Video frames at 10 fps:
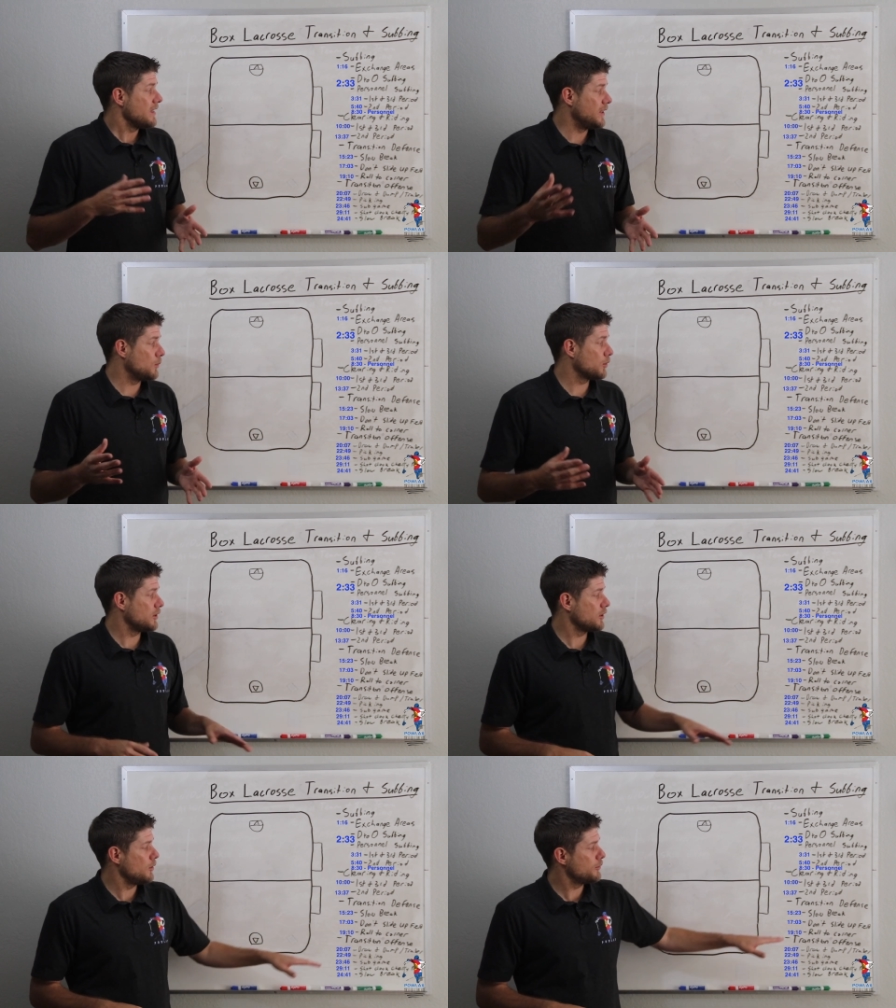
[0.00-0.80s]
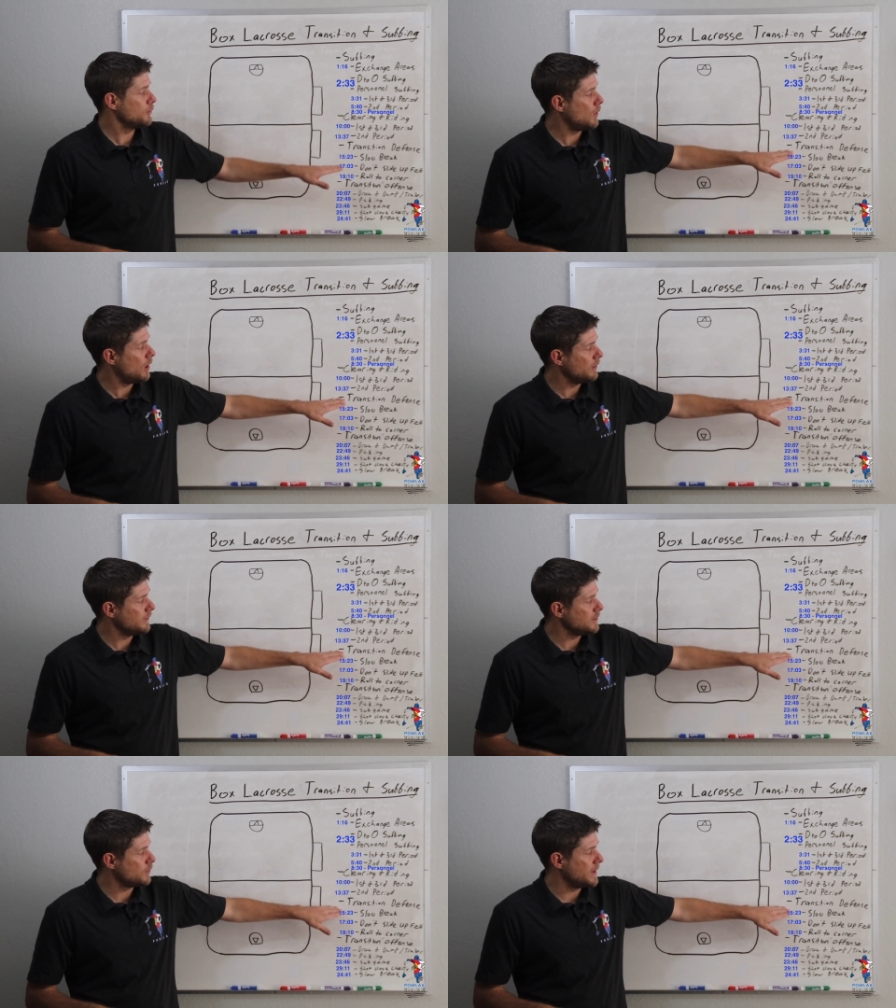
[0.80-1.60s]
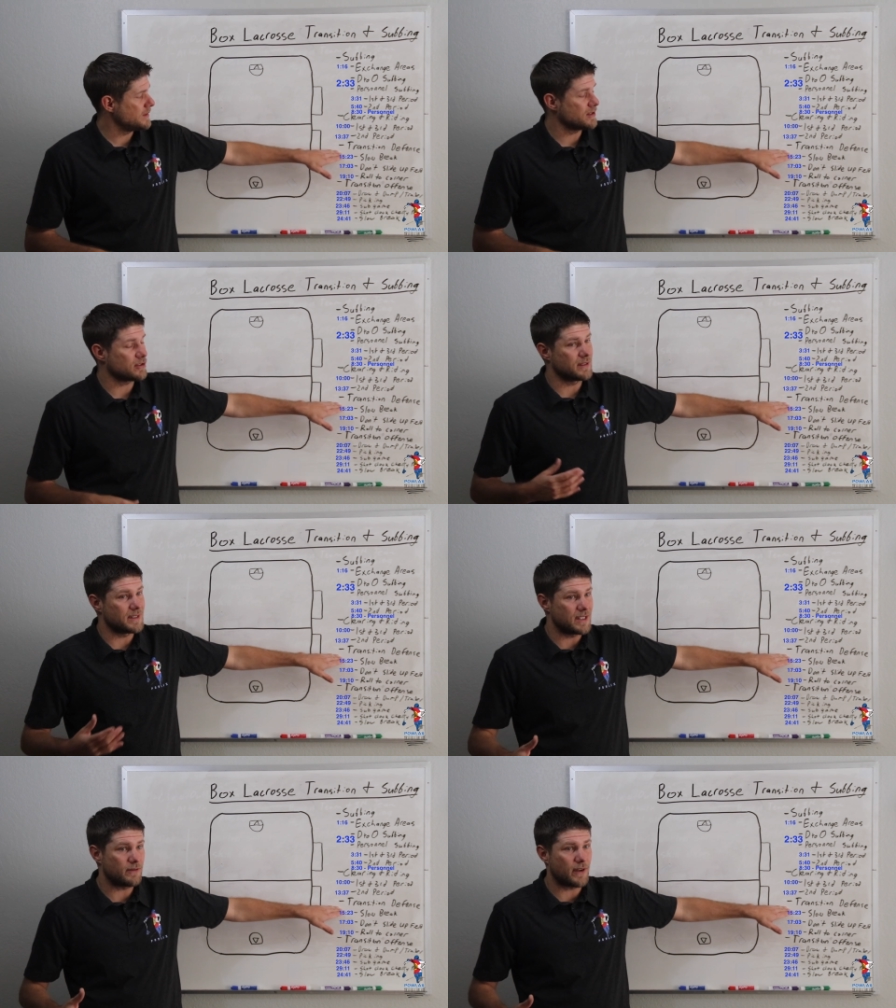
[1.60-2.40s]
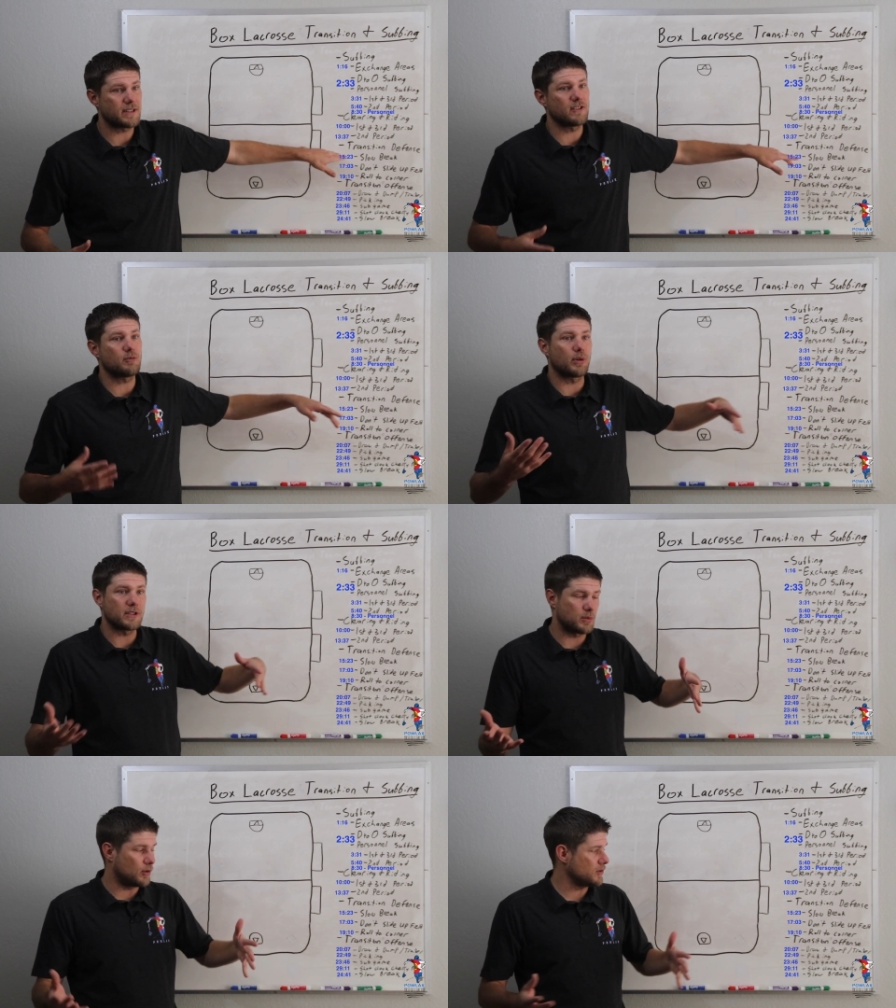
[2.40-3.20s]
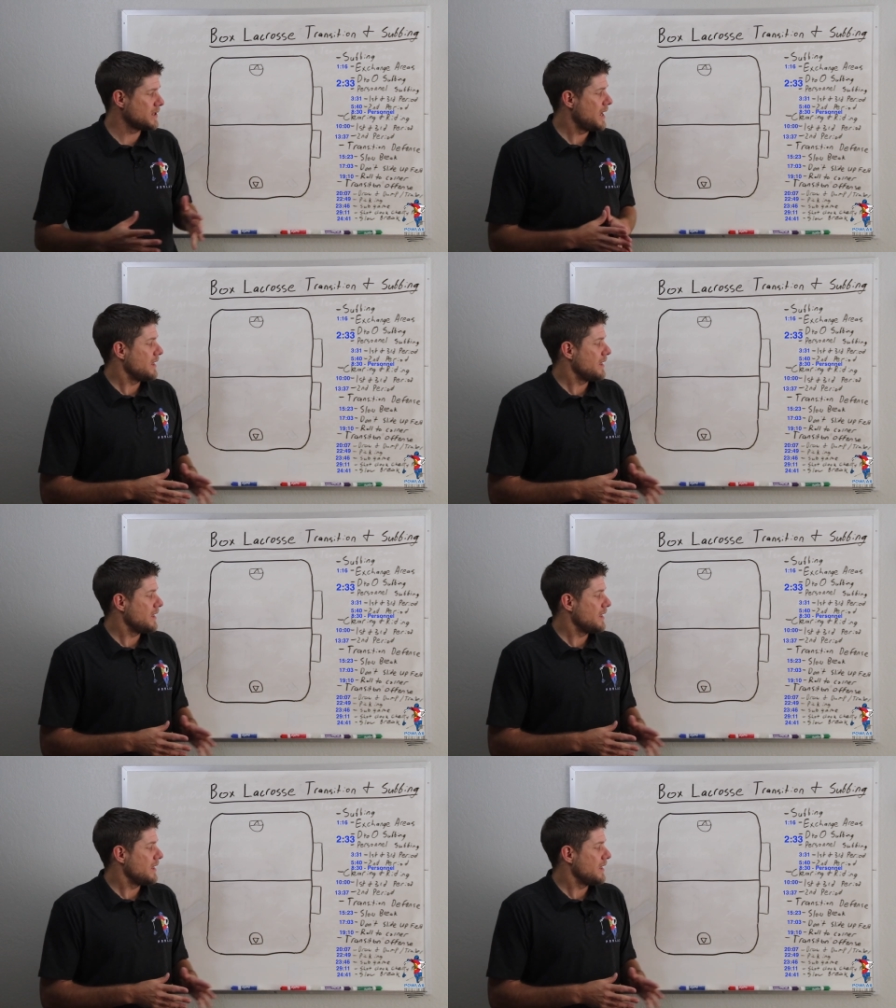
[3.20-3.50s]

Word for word: Then we're gonna go through all of the transition defensive principles,